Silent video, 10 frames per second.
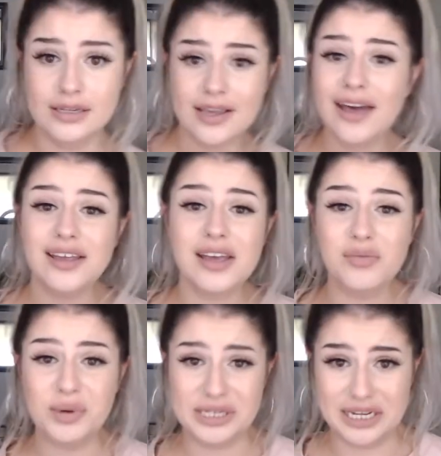highlight in
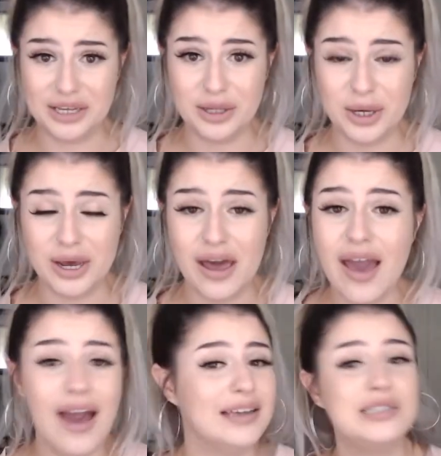particular
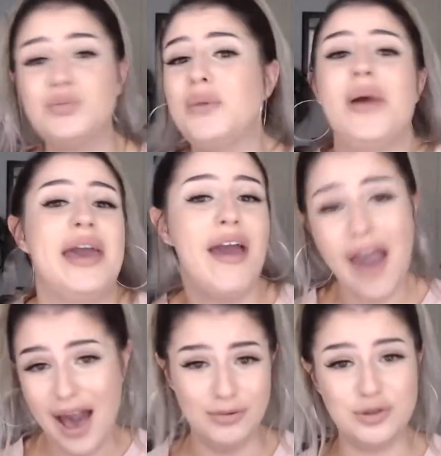has to be my
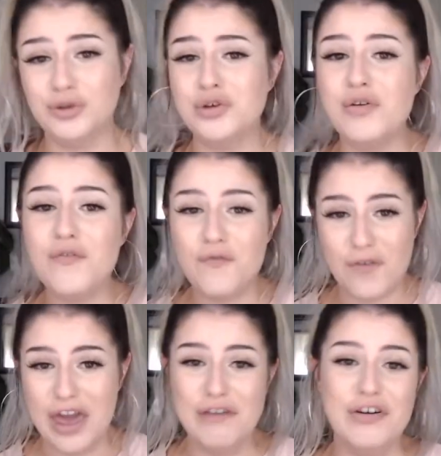absolute
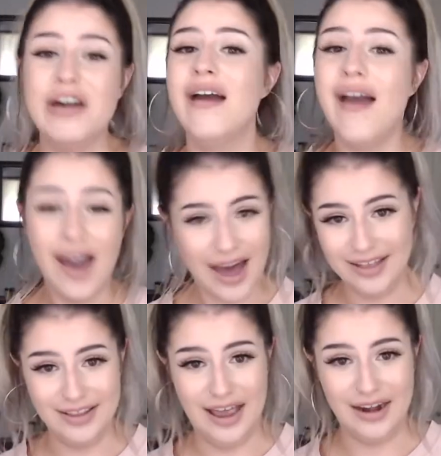favorite
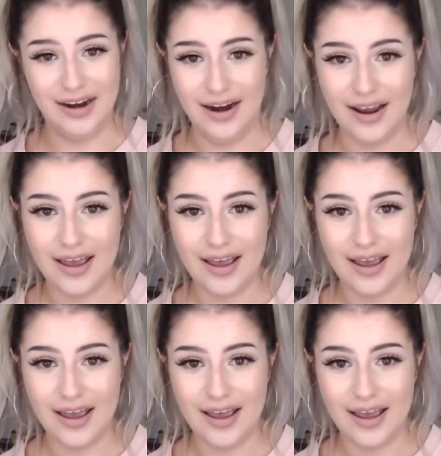highlighter.